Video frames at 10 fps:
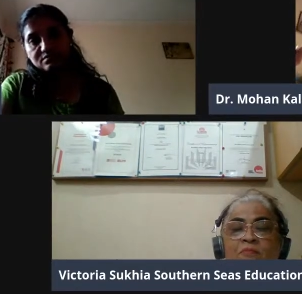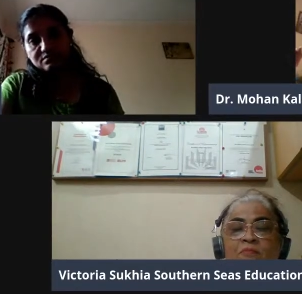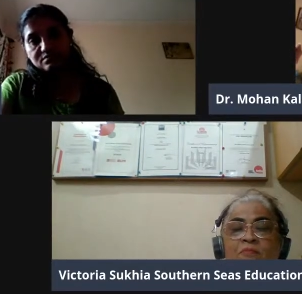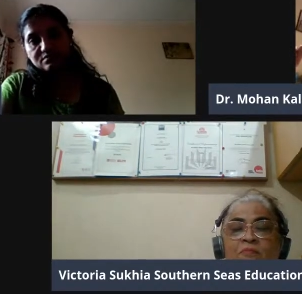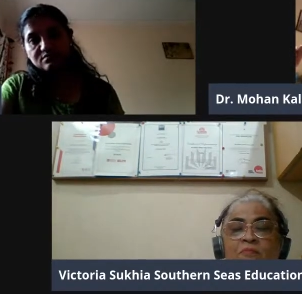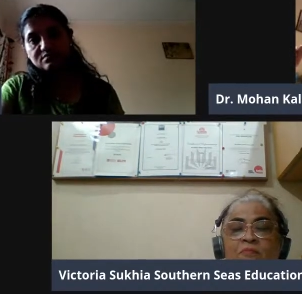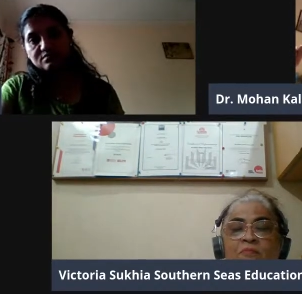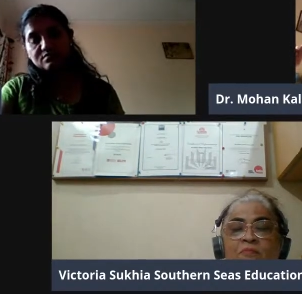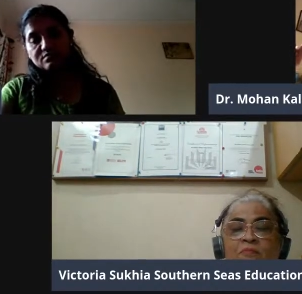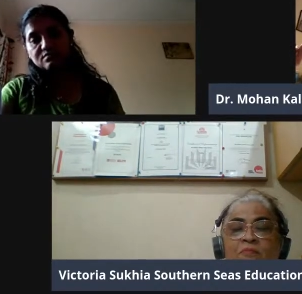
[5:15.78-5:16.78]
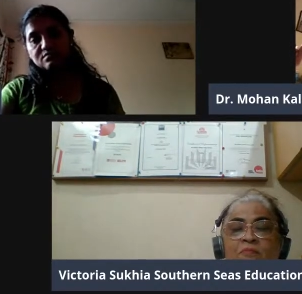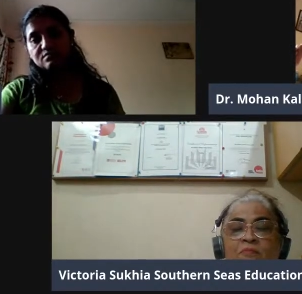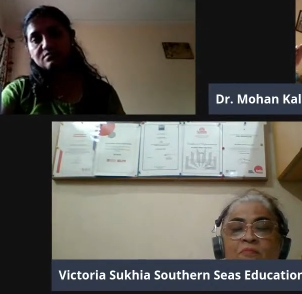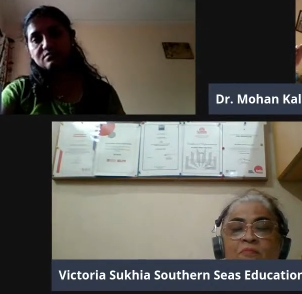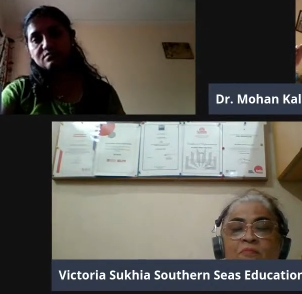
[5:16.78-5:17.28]
Speaker 1: Good evening
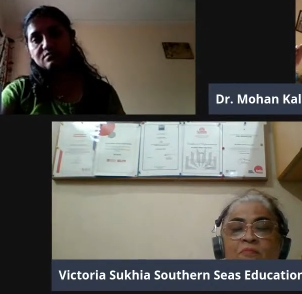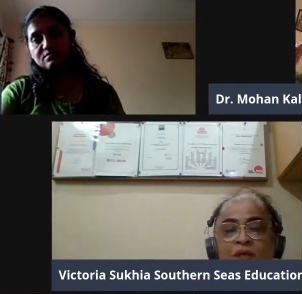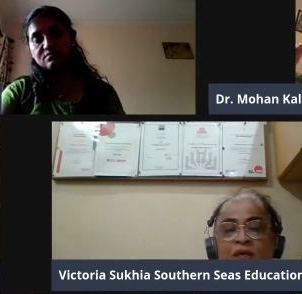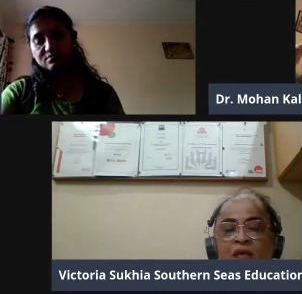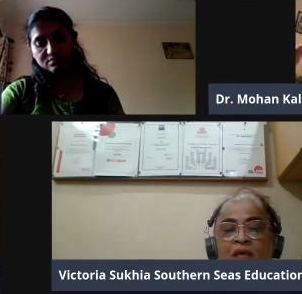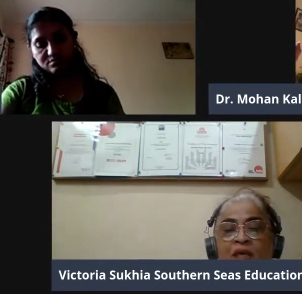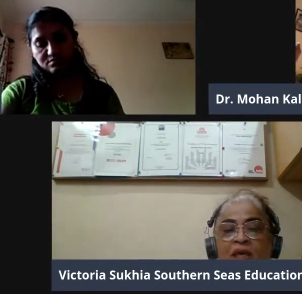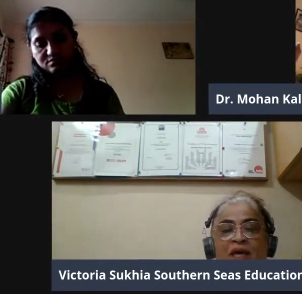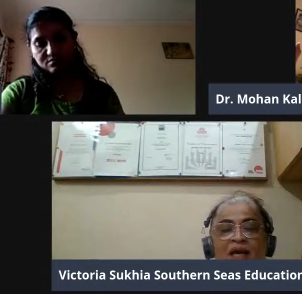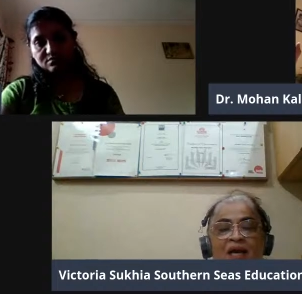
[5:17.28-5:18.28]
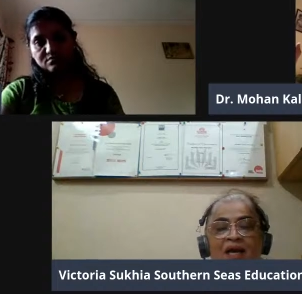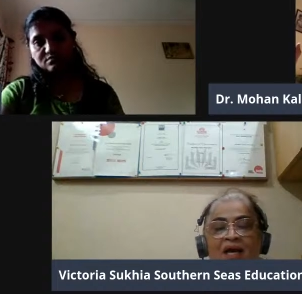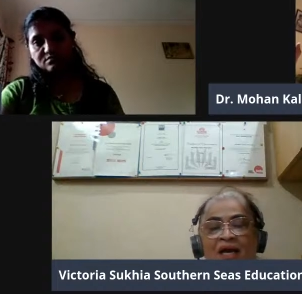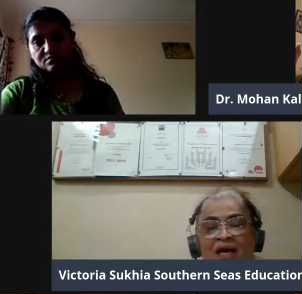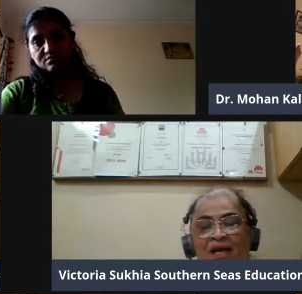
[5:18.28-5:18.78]
to you.
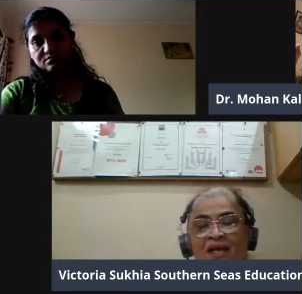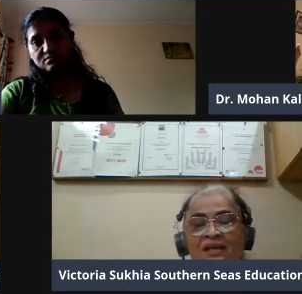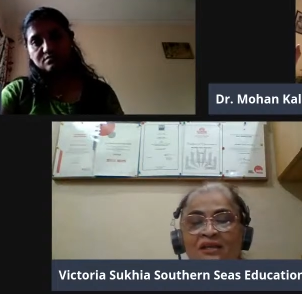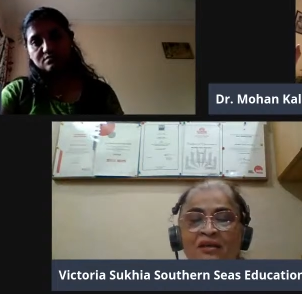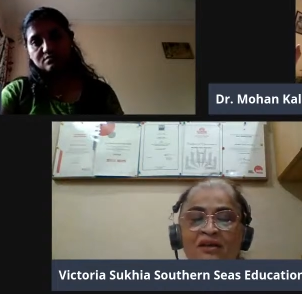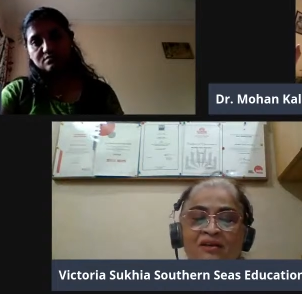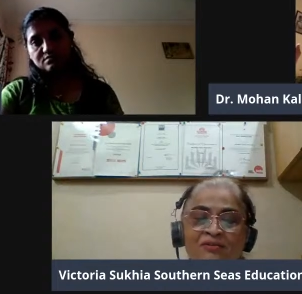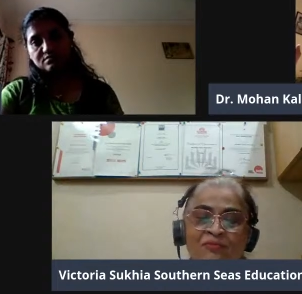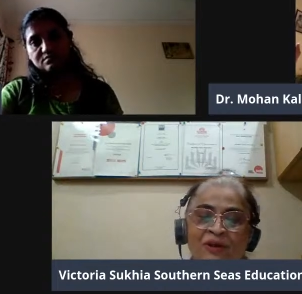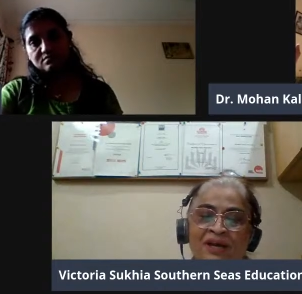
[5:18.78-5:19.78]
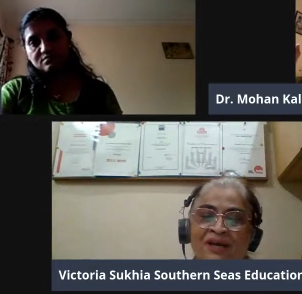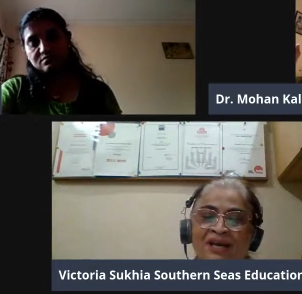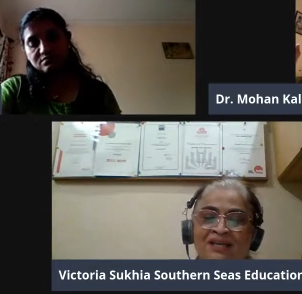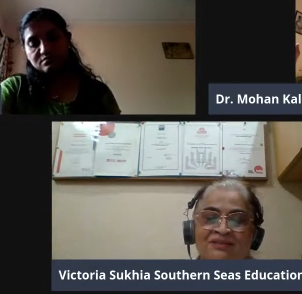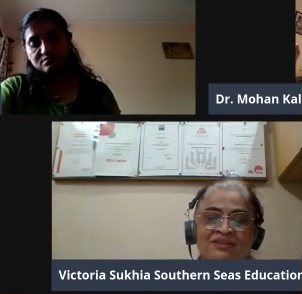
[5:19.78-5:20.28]
I,
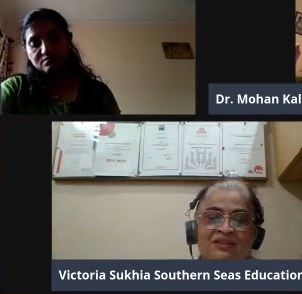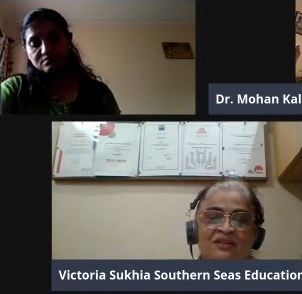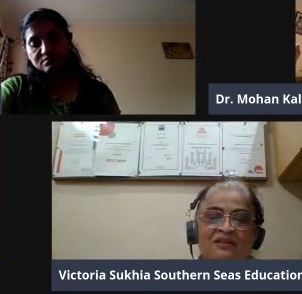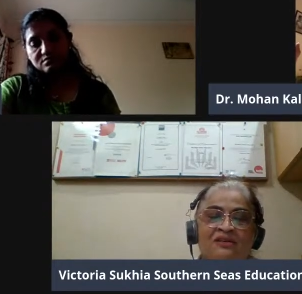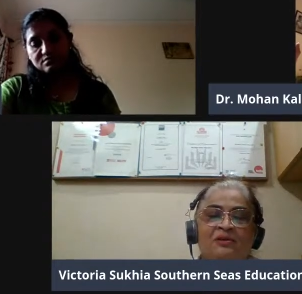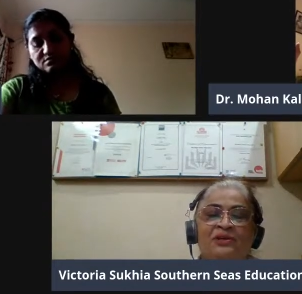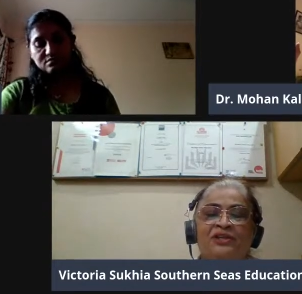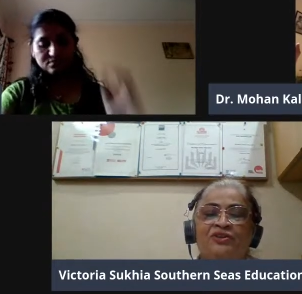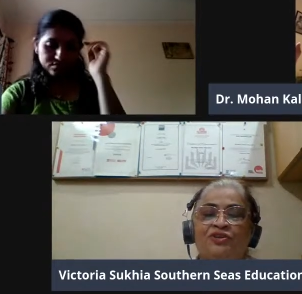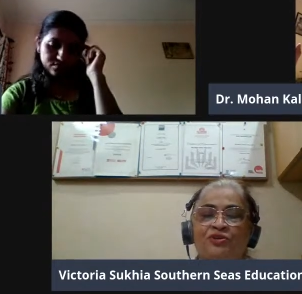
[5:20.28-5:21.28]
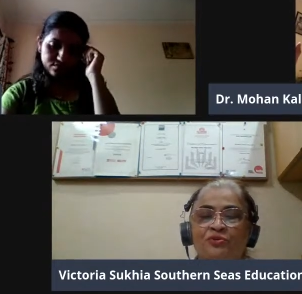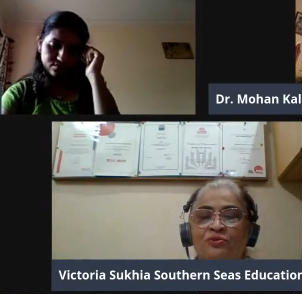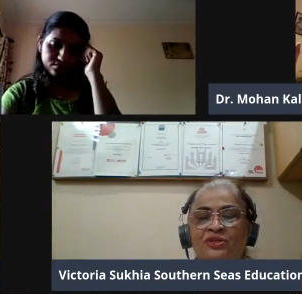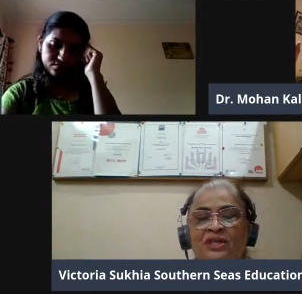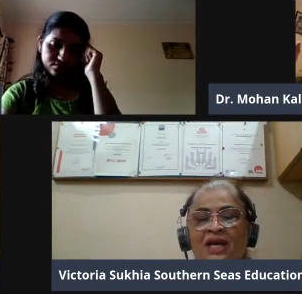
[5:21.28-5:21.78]
as uh,
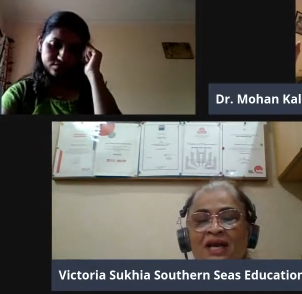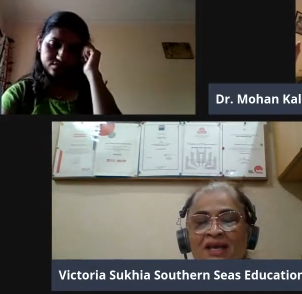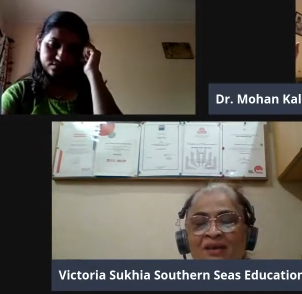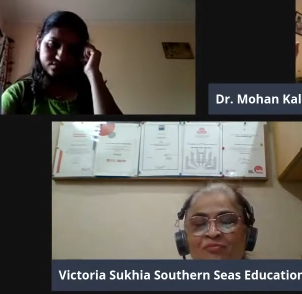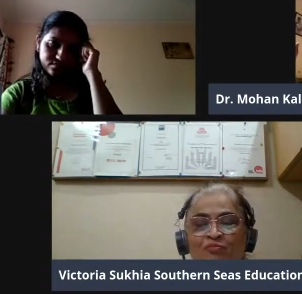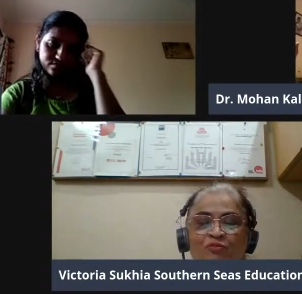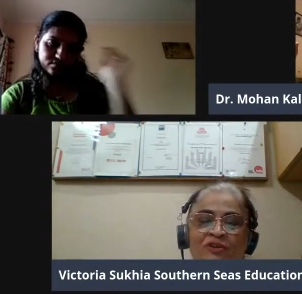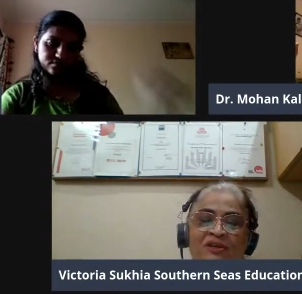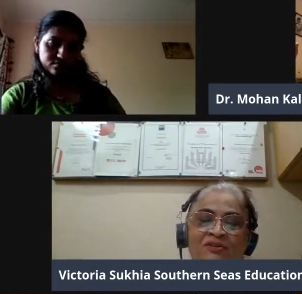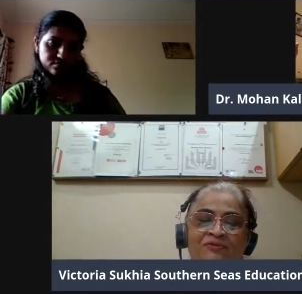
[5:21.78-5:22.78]
introduced, I'm uh,